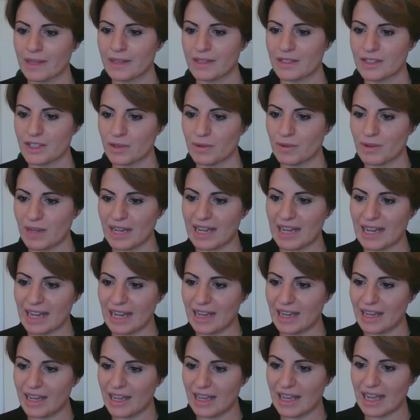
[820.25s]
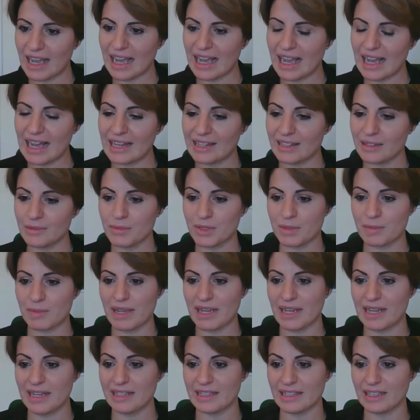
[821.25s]
So Adam's
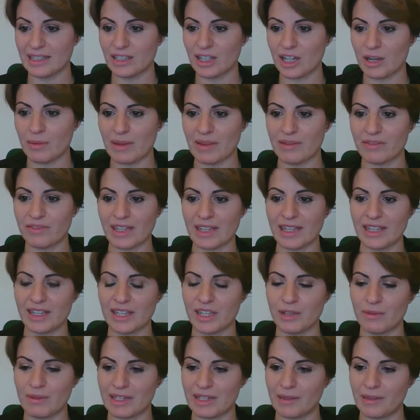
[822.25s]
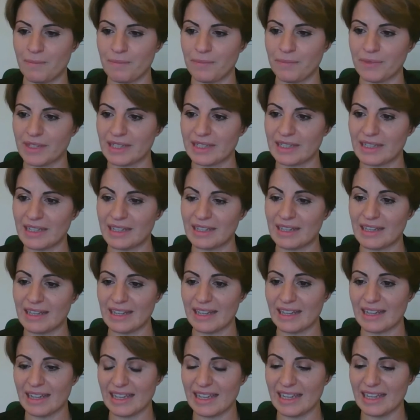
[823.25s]
made a comment, thank you Adam, and
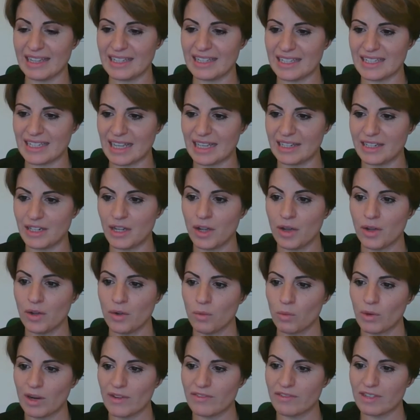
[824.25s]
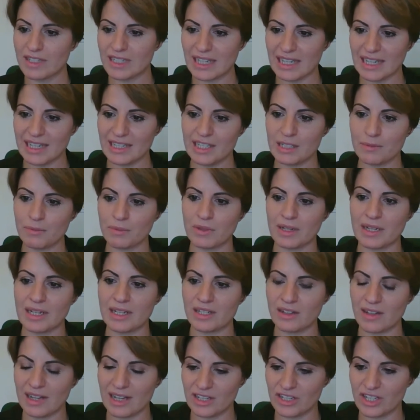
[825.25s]
he said, whether it's
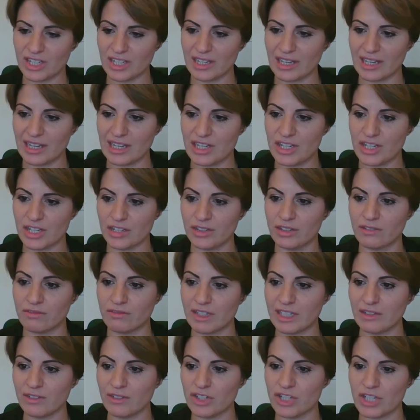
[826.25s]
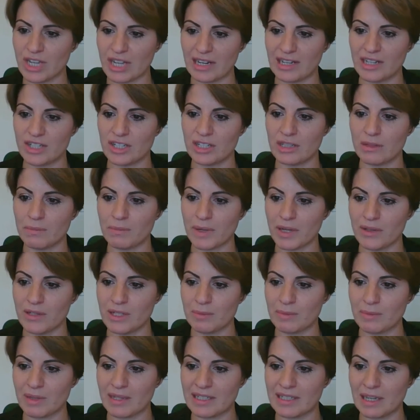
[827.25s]
enterprise or education, the real challenge in the
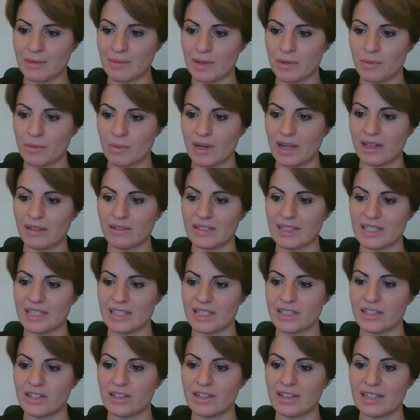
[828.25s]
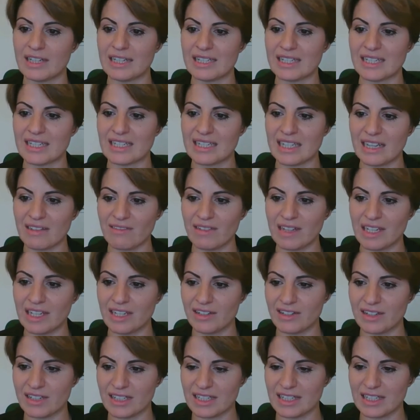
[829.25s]
post-pandemic world is not necessarily
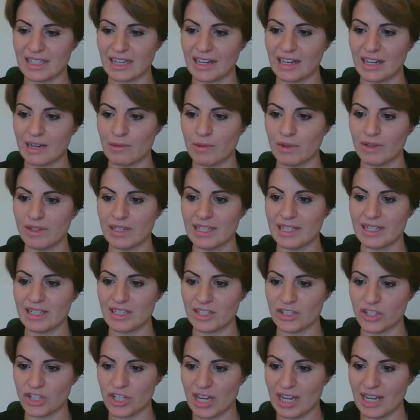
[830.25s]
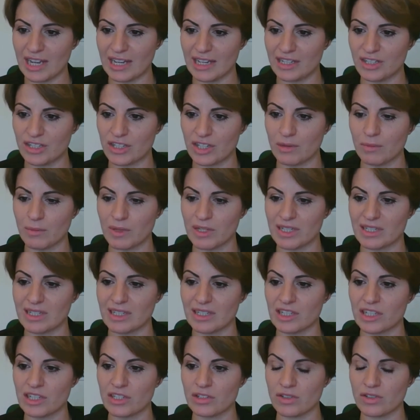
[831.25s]
understanding what needs to change and which
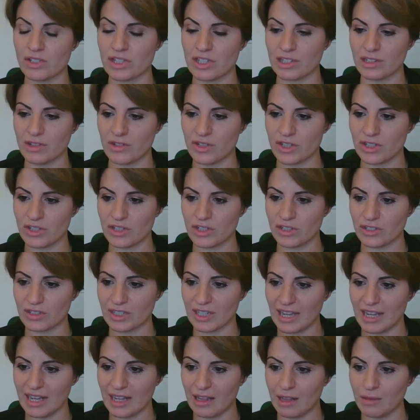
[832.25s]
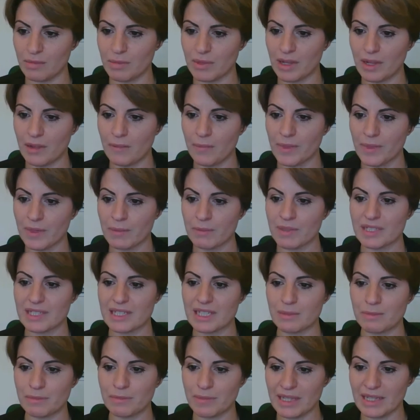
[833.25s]
digital solutions could help, but the
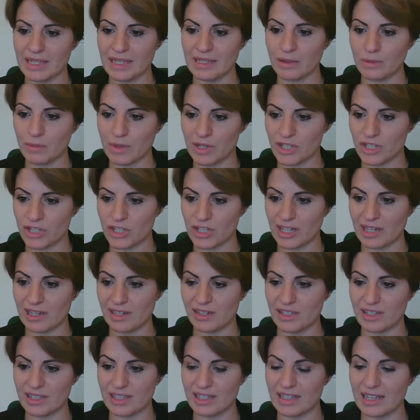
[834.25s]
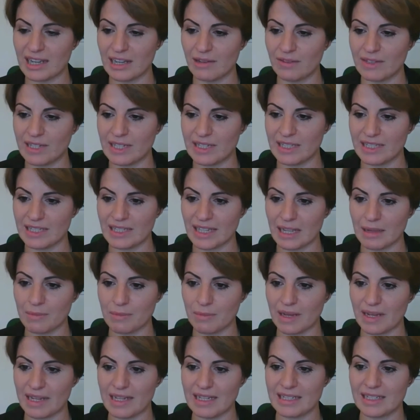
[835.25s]
speed at which changes now need to take
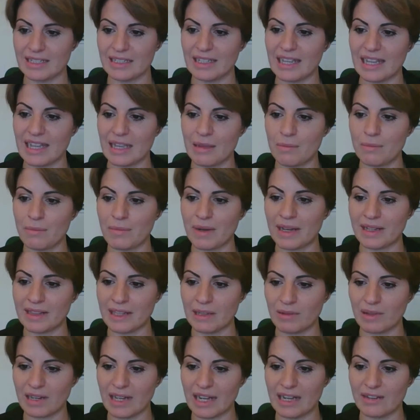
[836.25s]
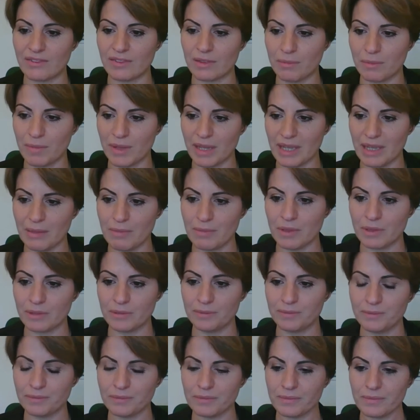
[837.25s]
place and the impact they will have on people.